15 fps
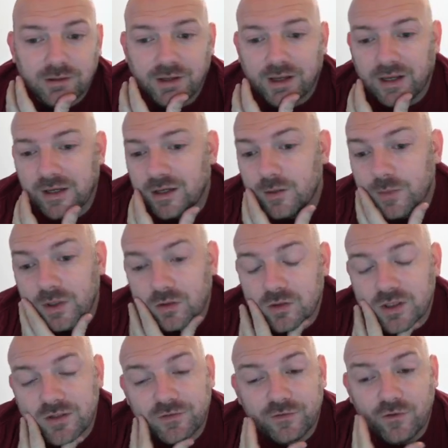and in the middle
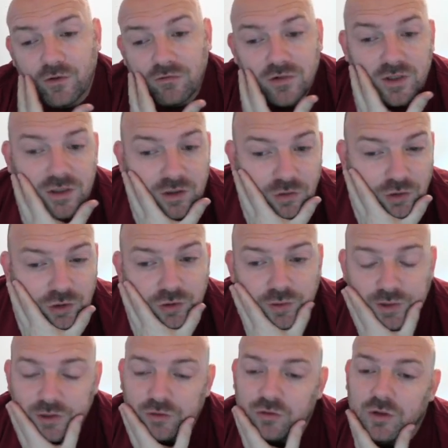there's a forest, so
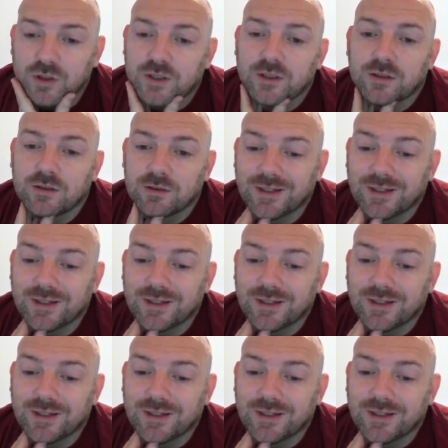shooting across